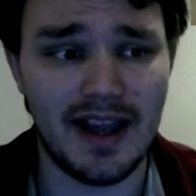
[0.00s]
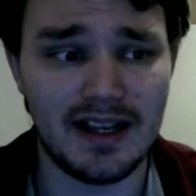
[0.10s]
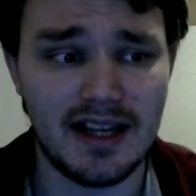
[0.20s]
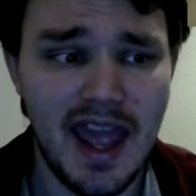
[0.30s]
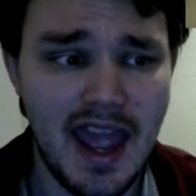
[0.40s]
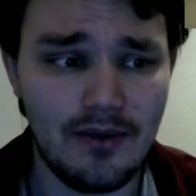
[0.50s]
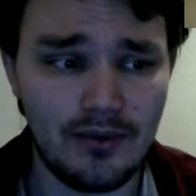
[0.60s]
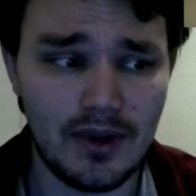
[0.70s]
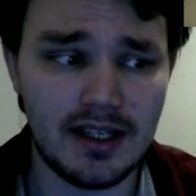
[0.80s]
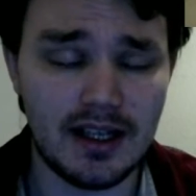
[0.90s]
and it
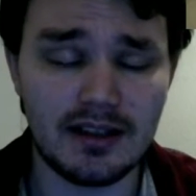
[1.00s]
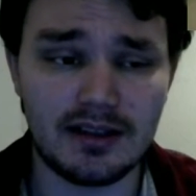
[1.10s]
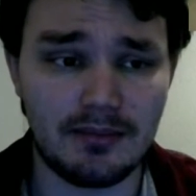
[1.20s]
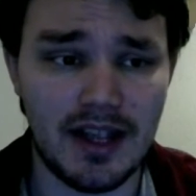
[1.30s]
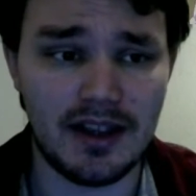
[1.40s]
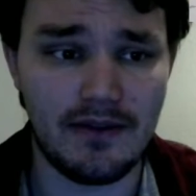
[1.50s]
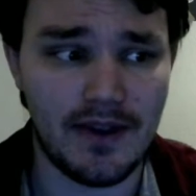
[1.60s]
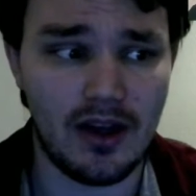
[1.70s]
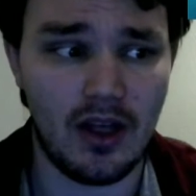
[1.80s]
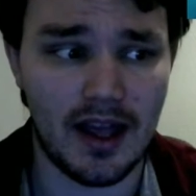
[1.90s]
really does make you
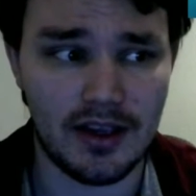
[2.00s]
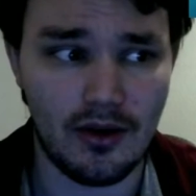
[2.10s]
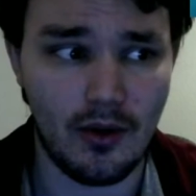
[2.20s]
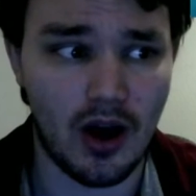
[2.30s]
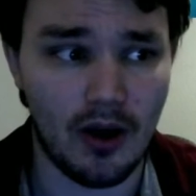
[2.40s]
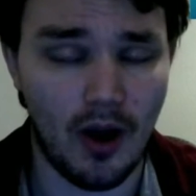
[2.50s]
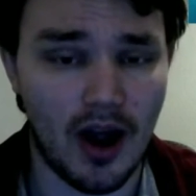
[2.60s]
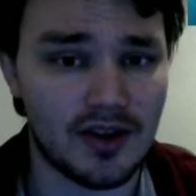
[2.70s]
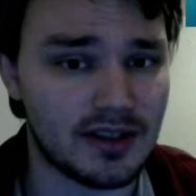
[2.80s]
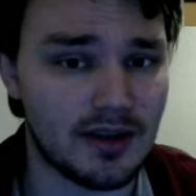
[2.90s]
feel like you are
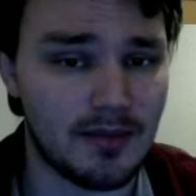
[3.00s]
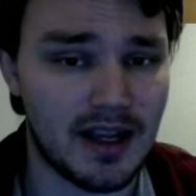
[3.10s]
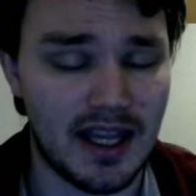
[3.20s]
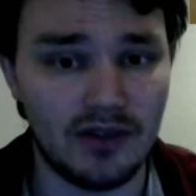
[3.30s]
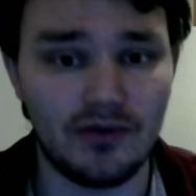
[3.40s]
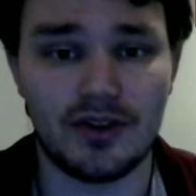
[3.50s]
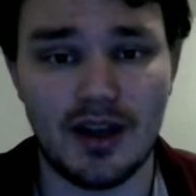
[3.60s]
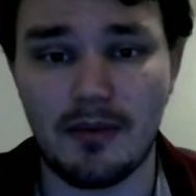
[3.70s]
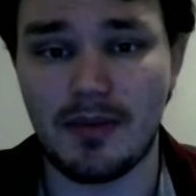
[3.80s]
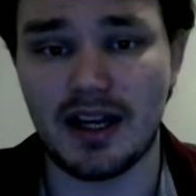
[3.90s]
watching somebody interview
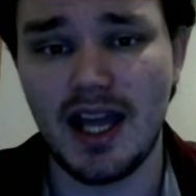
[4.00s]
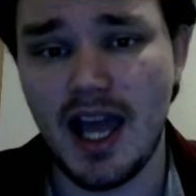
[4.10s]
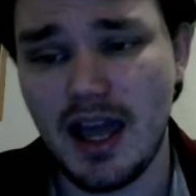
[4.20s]
somebody